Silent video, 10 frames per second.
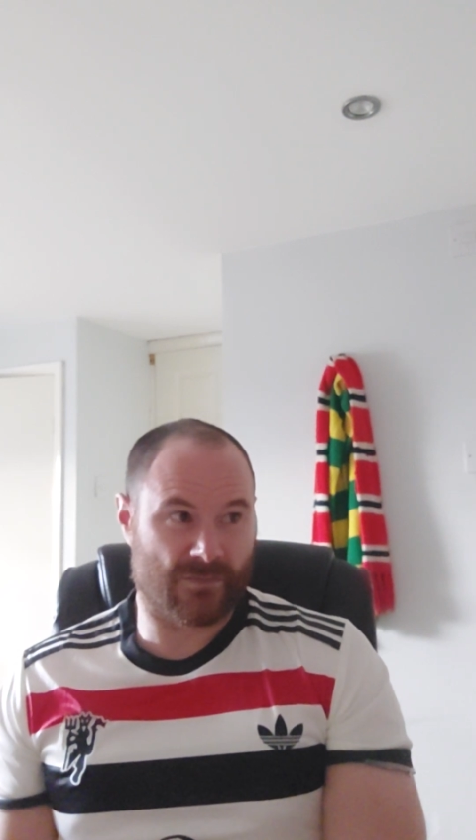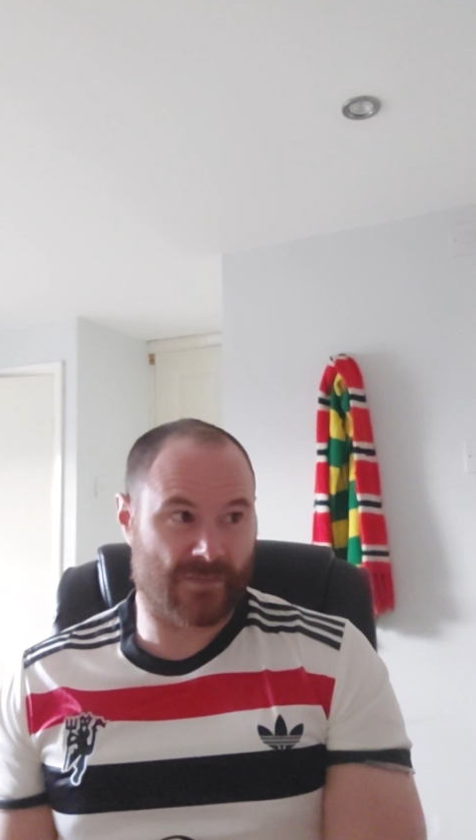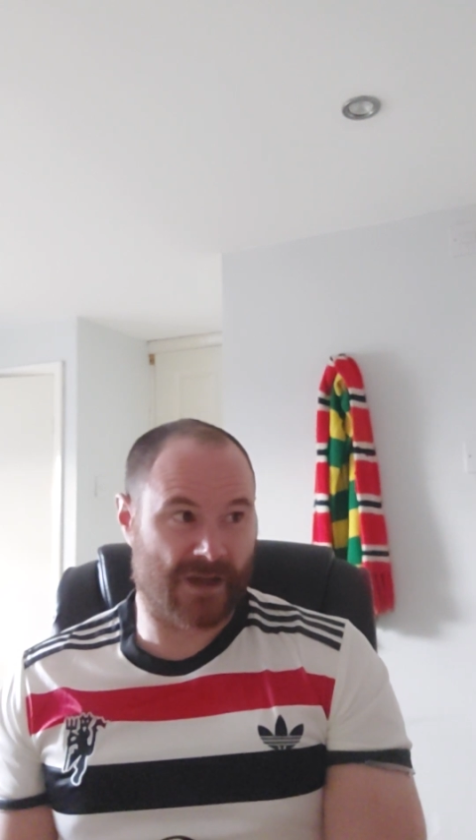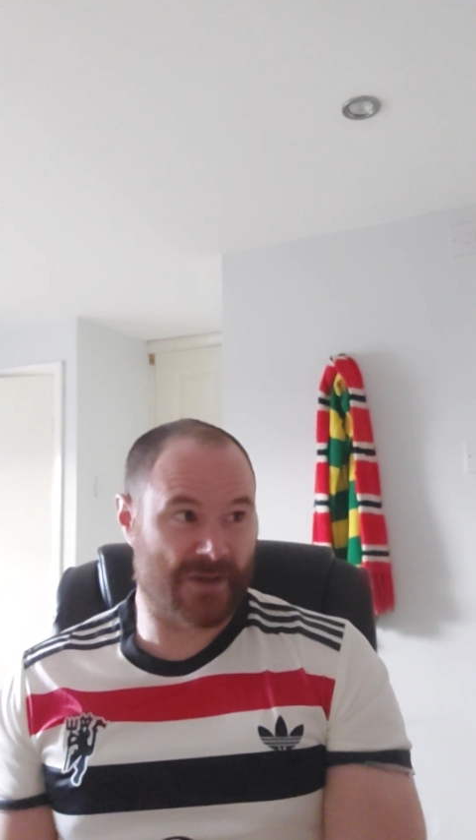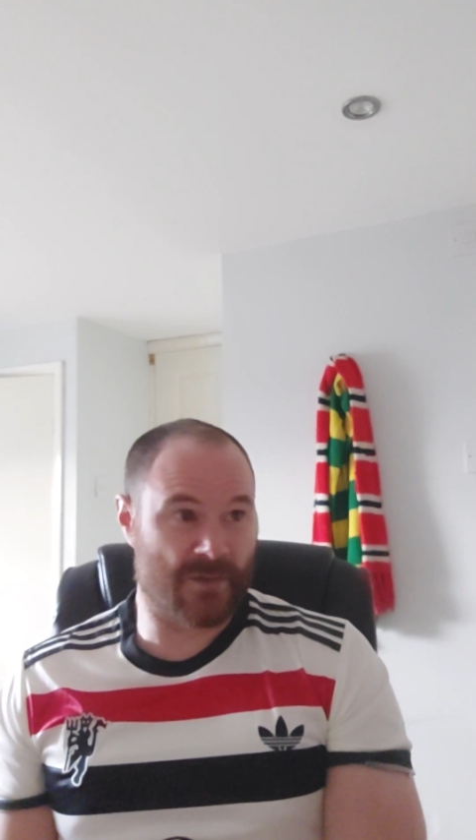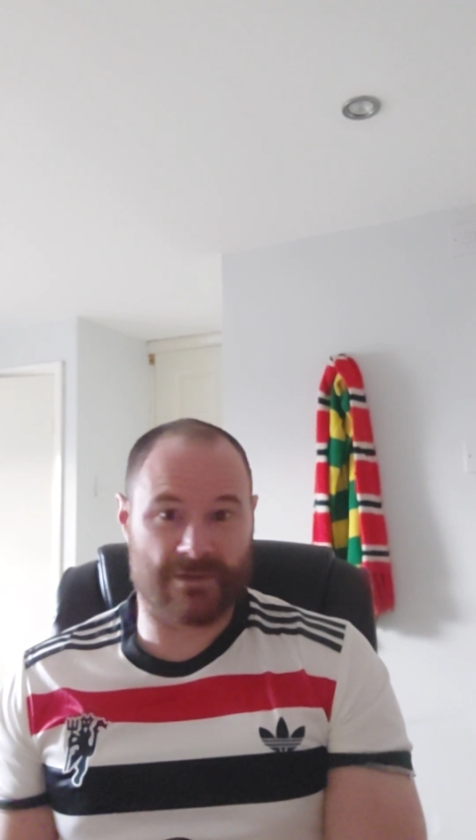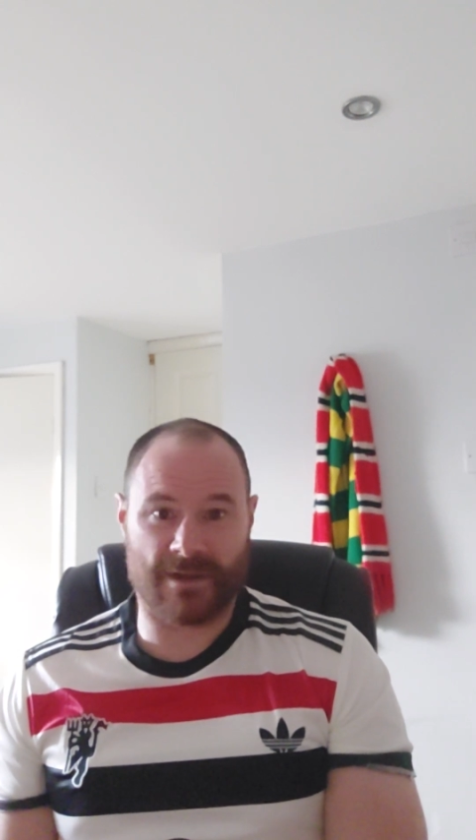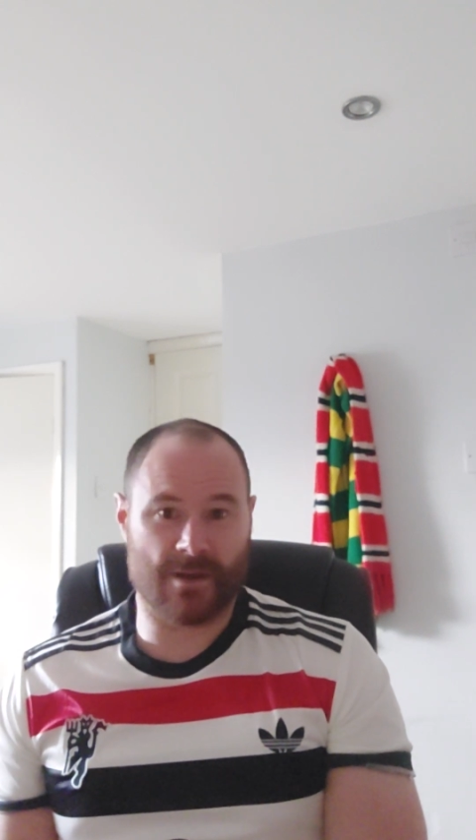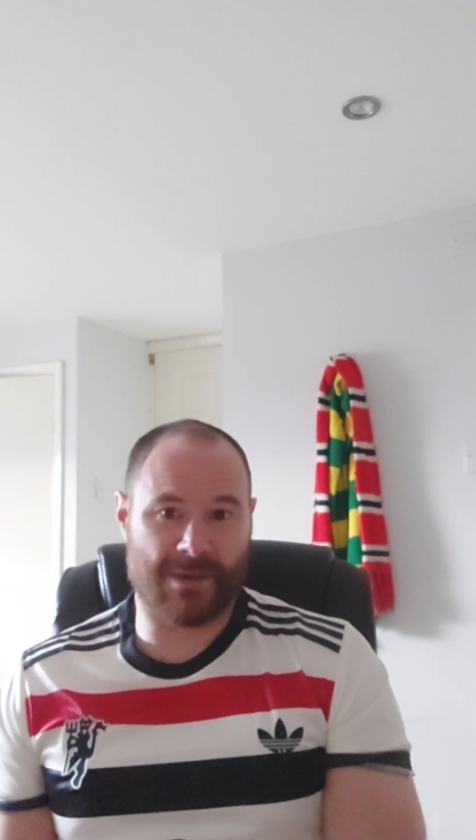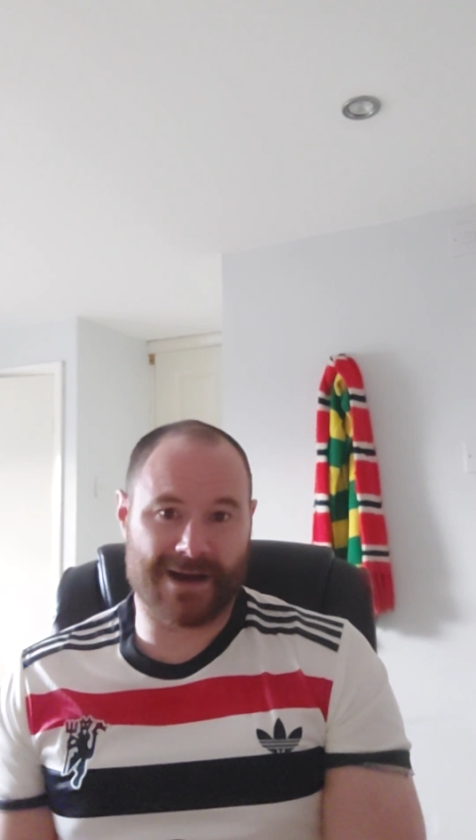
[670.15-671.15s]
I don't
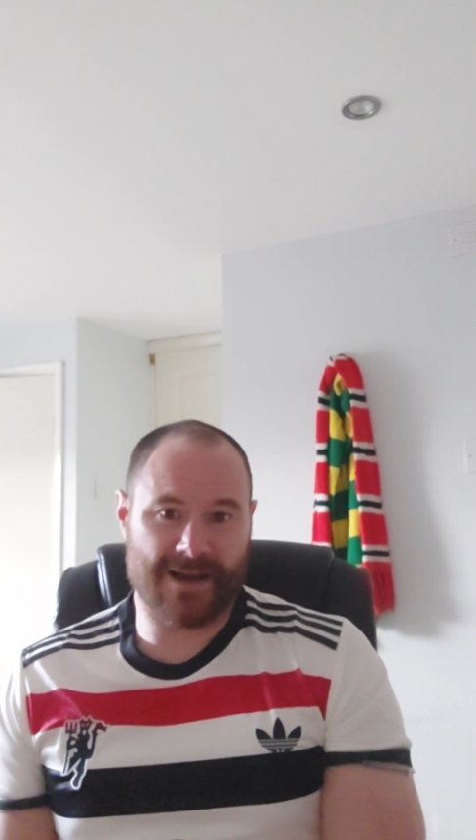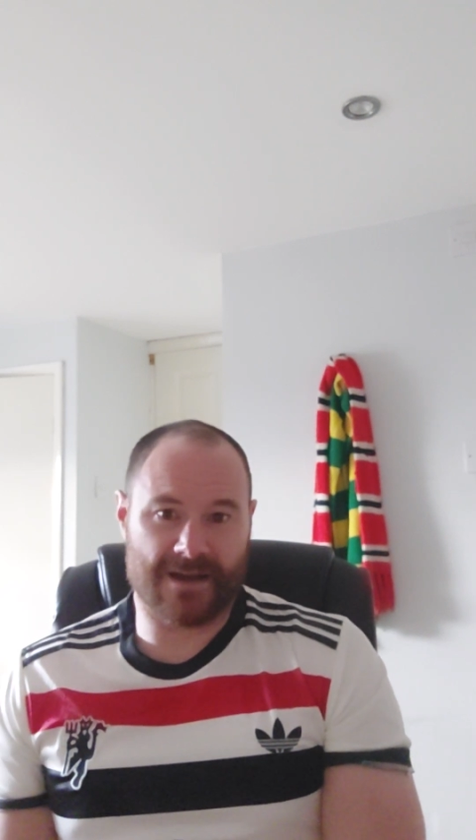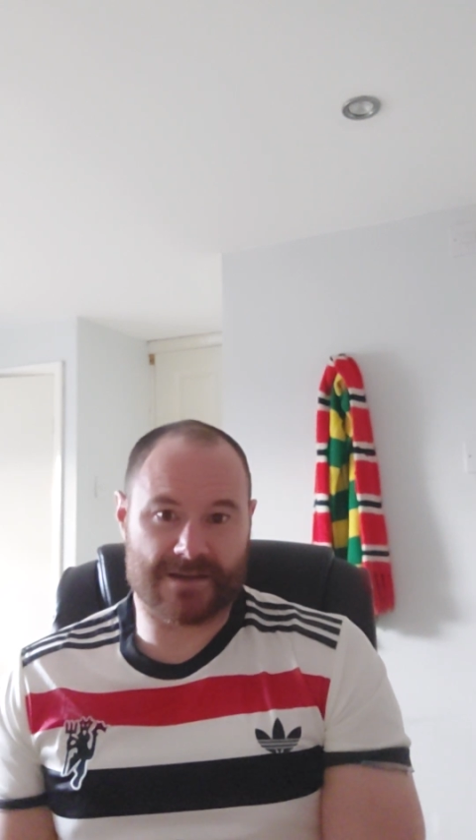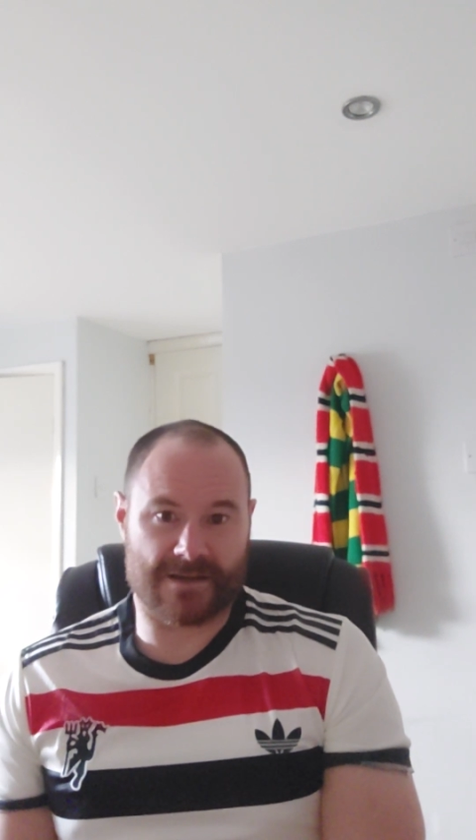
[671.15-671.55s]
think are bad eggs. I